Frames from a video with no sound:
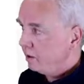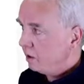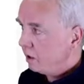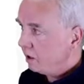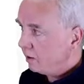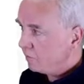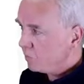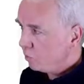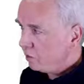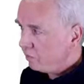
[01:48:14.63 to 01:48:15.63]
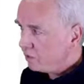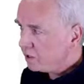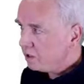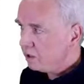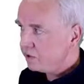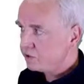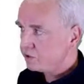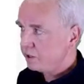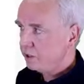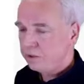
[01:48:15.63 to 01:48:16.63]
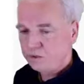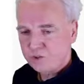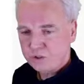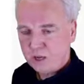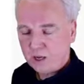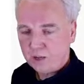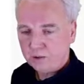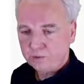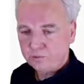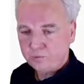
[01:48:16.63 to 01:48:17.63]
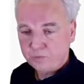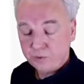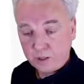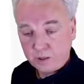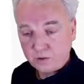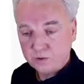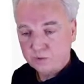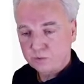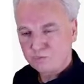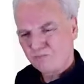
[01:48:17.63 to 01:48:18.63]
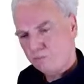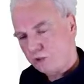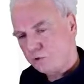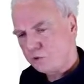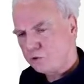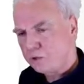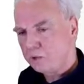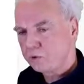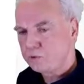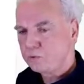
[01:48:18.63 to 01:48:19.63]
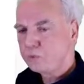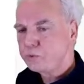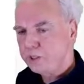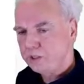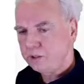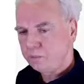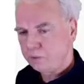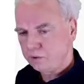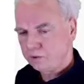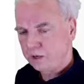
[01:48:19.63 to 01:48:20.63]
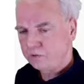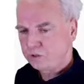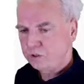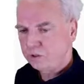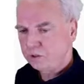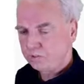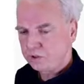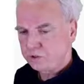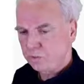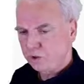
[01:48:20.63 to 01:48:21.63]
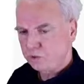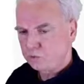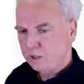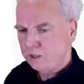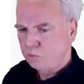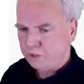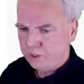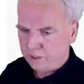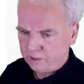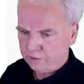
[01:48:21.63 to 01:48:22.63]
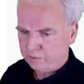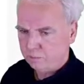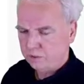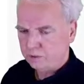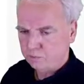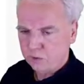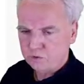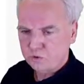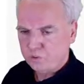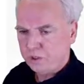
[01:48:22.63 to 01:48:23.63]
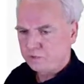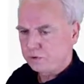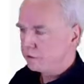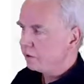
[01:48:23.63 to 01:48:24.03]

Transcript: Uh, we've written this in a style that is but you should be able to read it because you have seen it in PRC1 as well in week 10. It's about streams